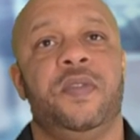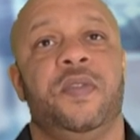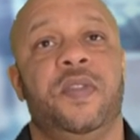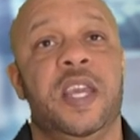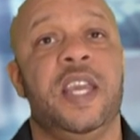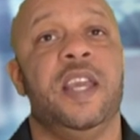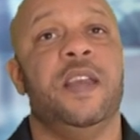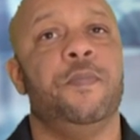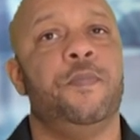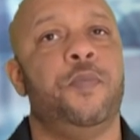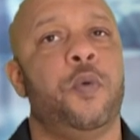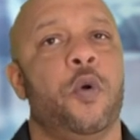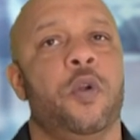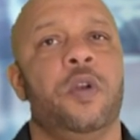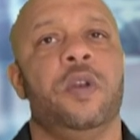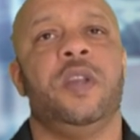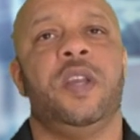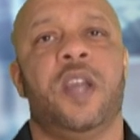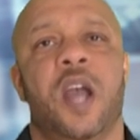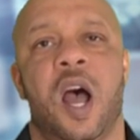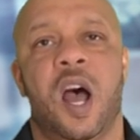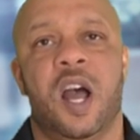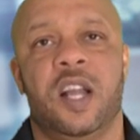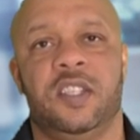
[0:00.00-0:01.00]
the
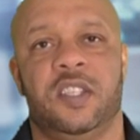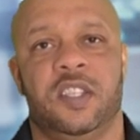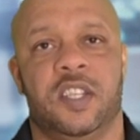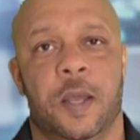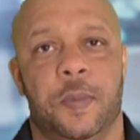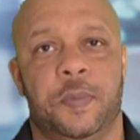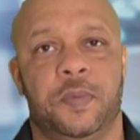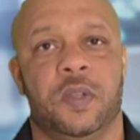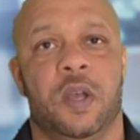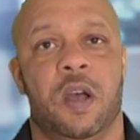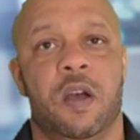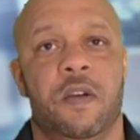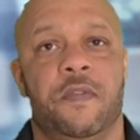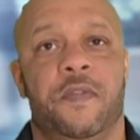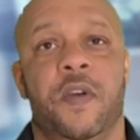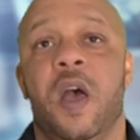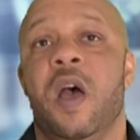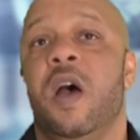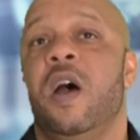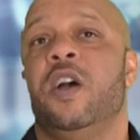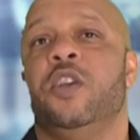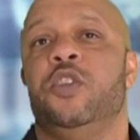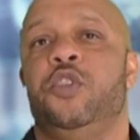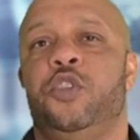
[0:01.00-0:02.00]
important concepts of
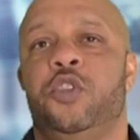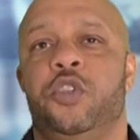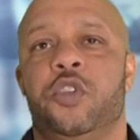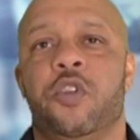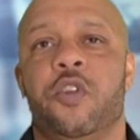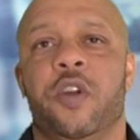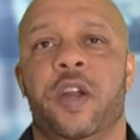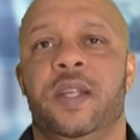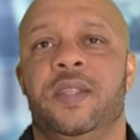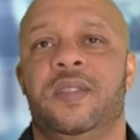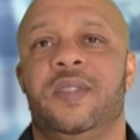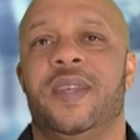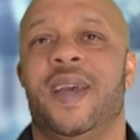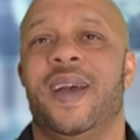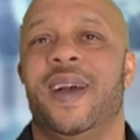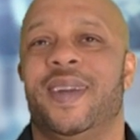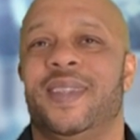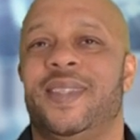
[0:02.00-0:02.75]
assurance,